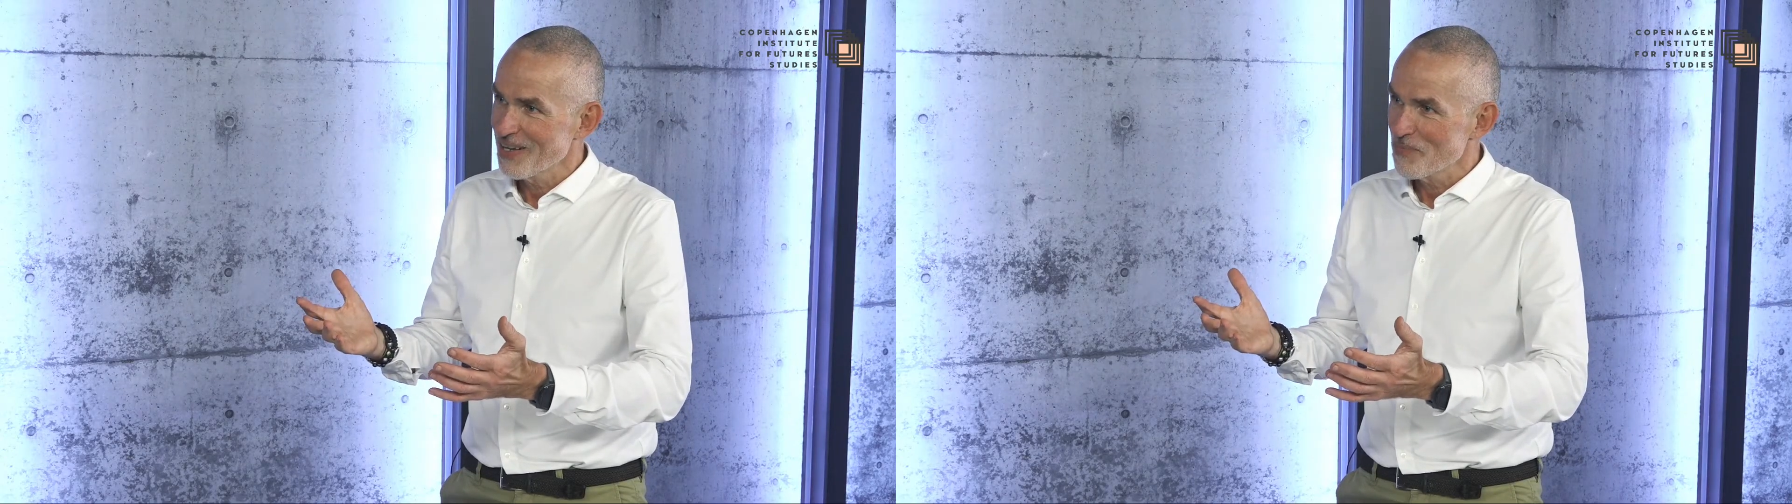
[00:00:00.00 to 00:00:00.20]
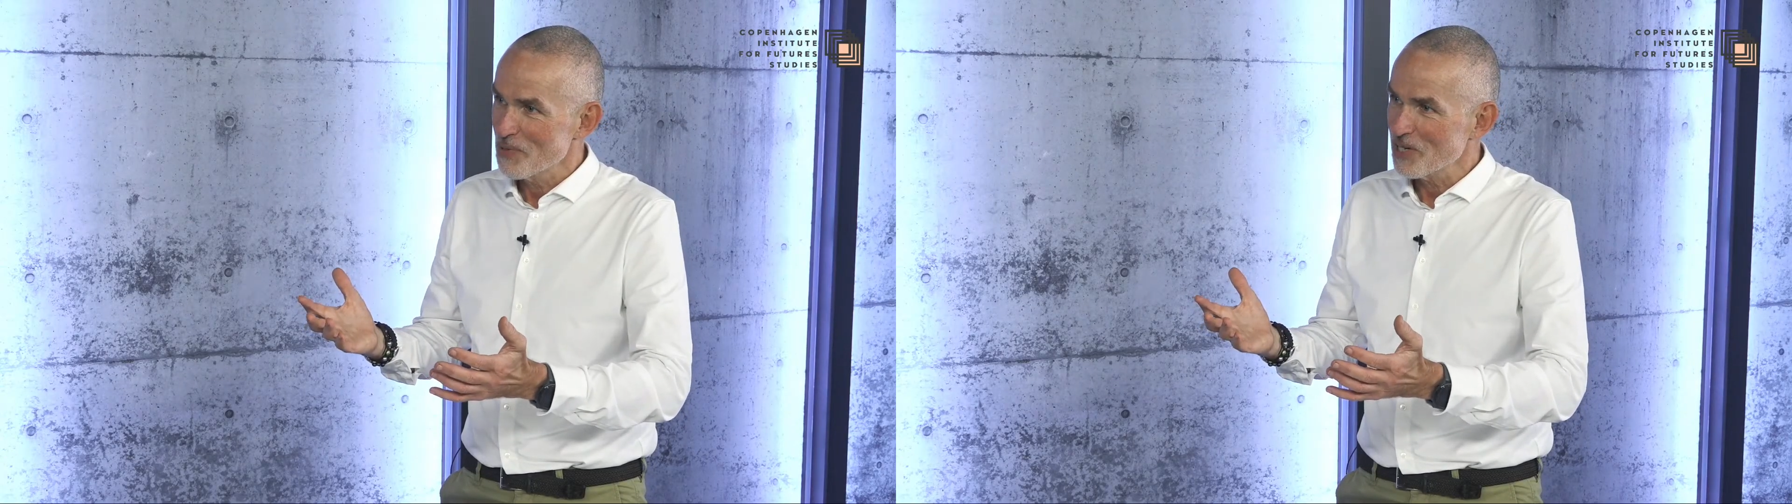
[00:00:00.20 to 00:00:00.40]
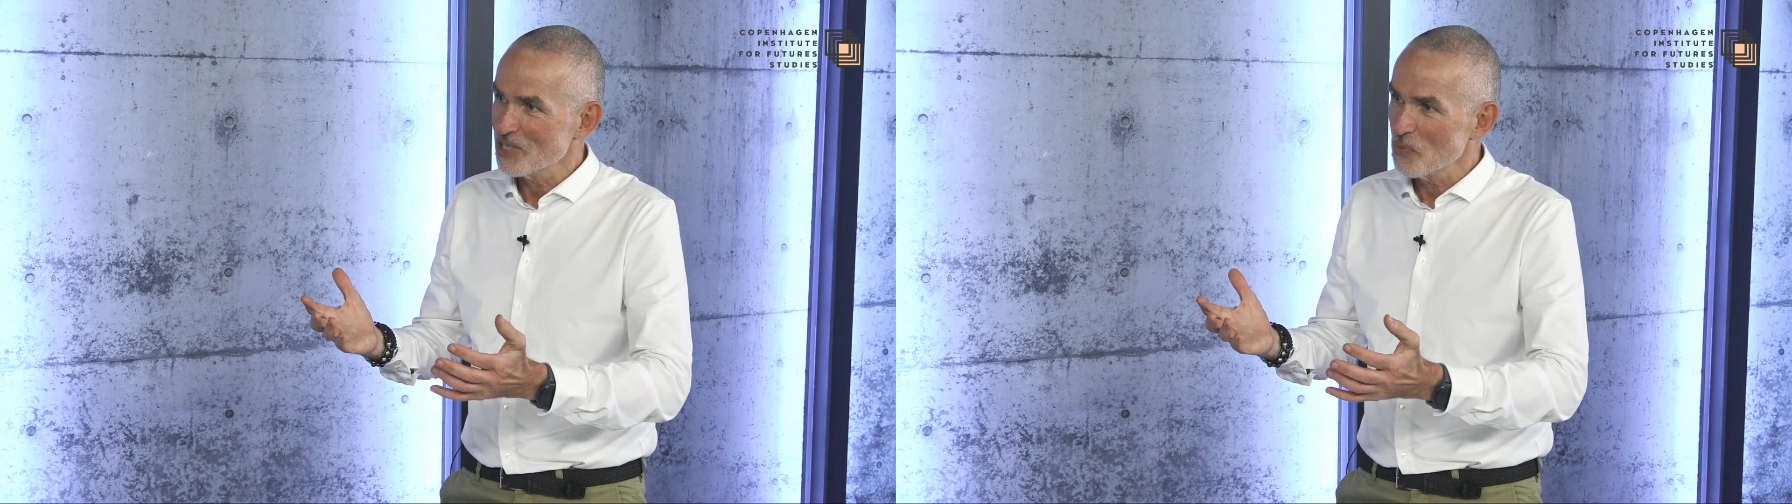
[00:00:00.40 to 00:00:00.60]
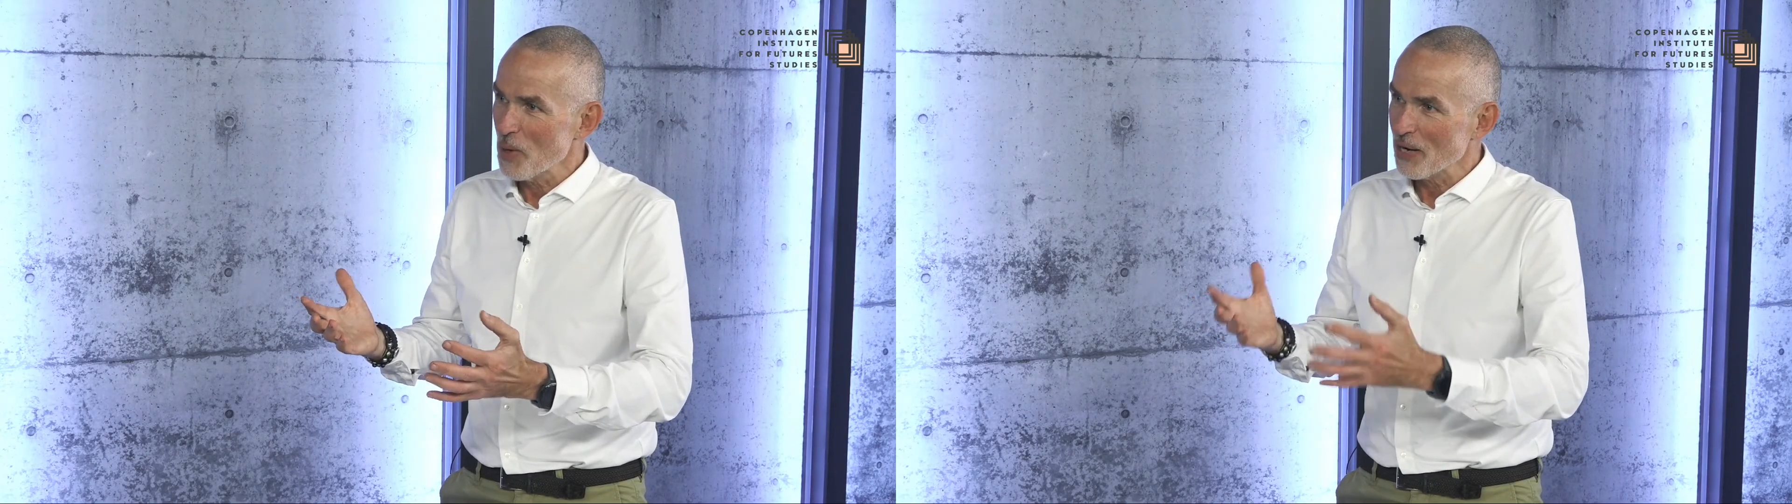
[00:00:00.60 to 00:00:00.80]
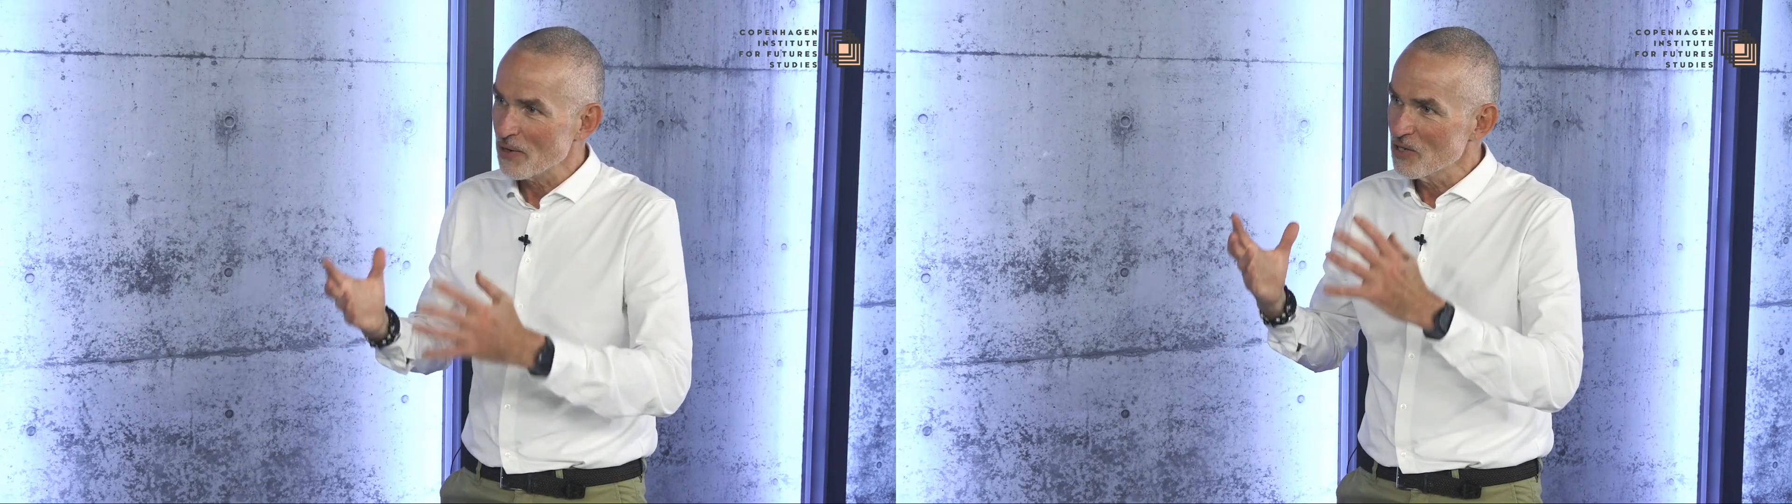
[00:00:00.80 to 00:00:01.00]
because you
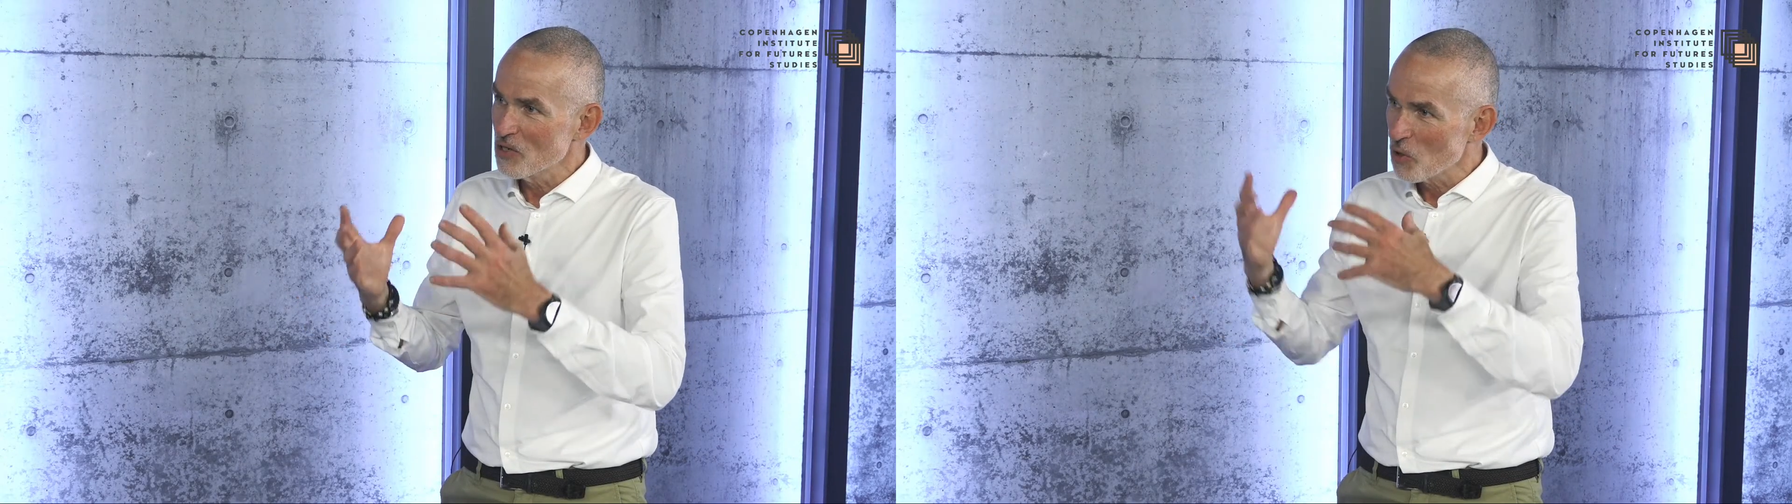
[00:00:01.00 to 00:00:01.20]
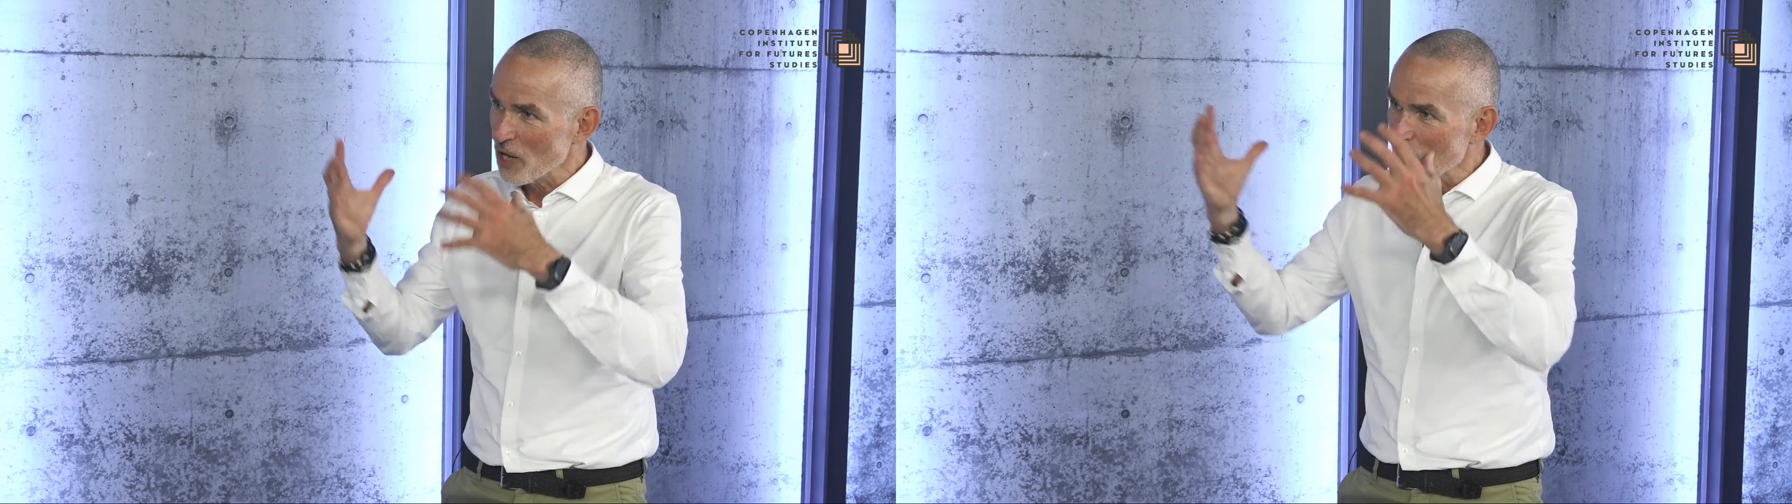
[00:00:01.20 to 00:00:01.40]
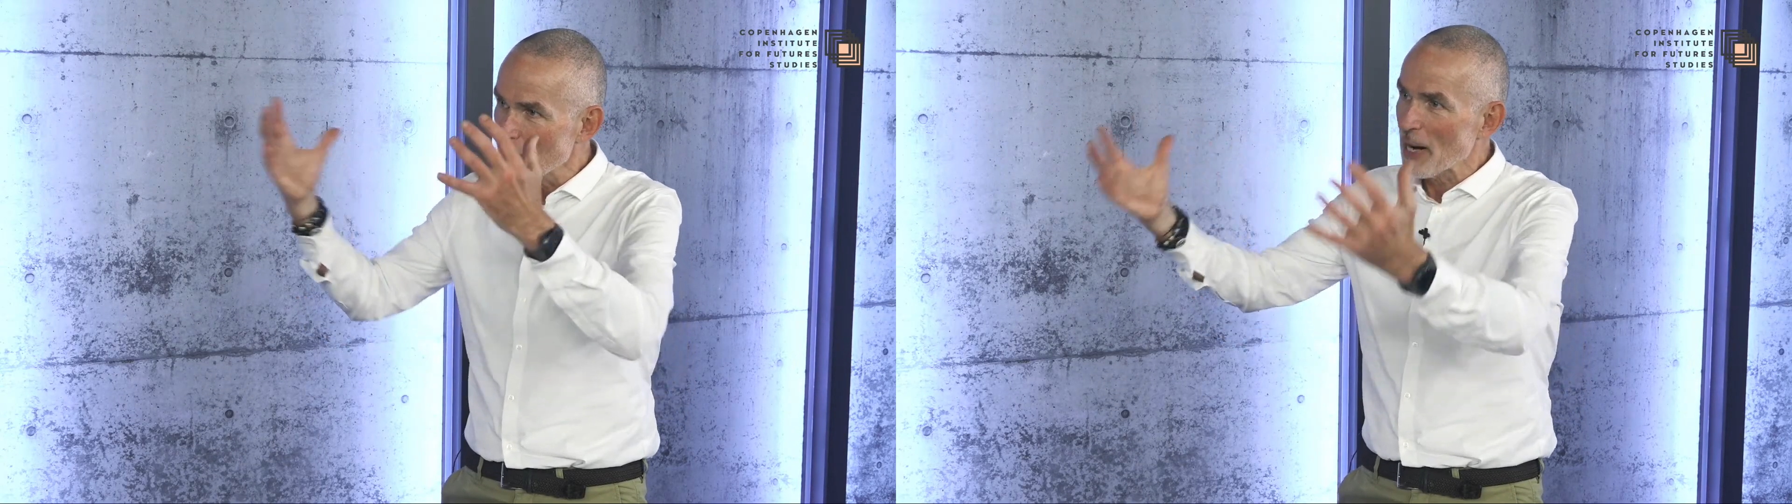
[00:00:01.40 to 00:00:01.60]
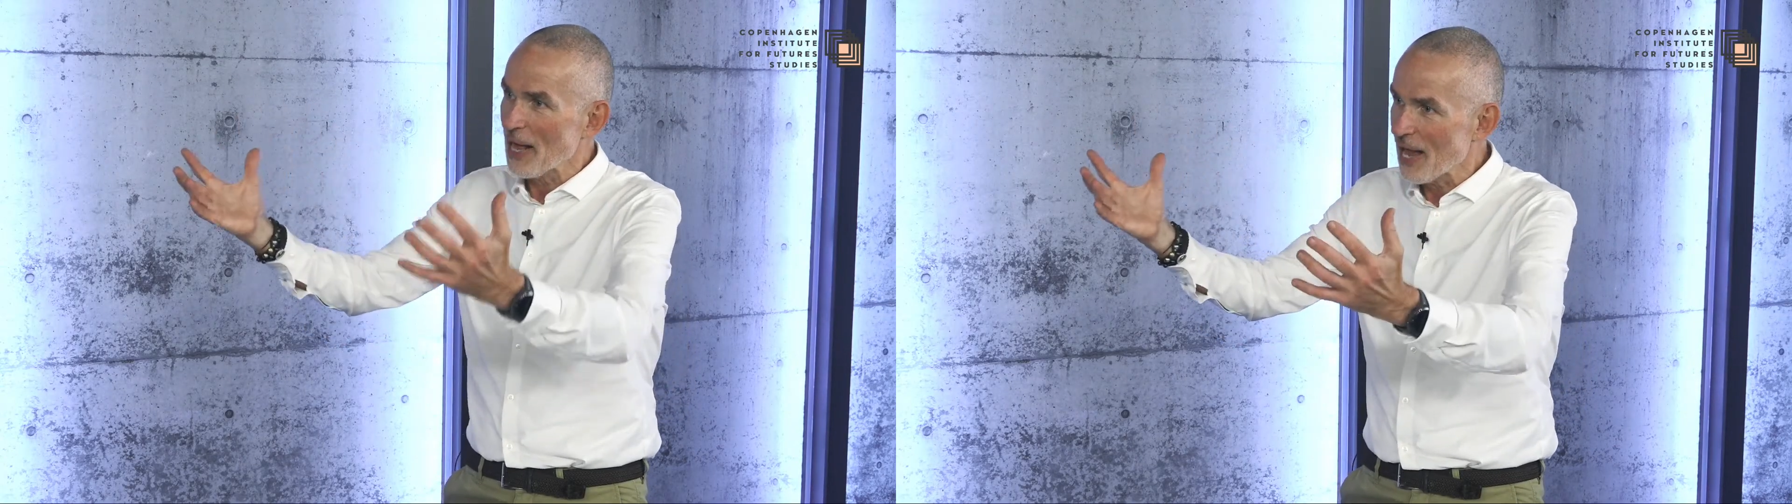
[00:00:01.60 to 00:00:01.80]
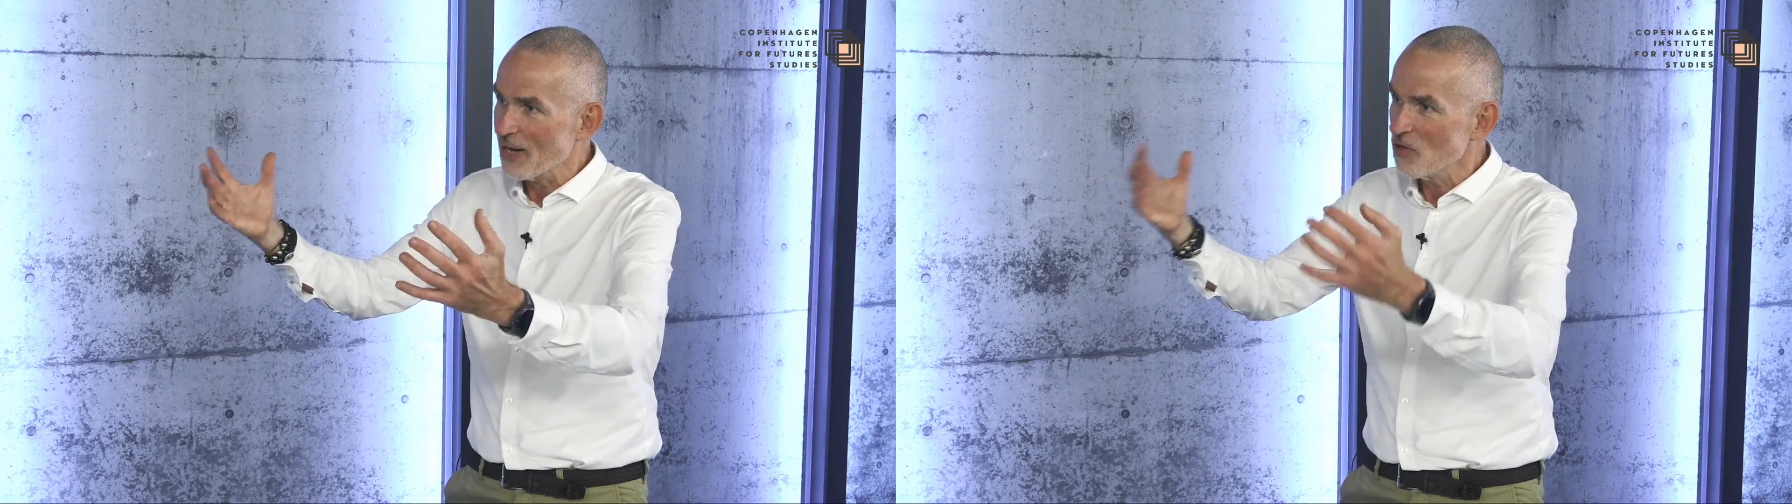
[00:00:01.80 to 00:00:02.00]
better look a little bit ahead.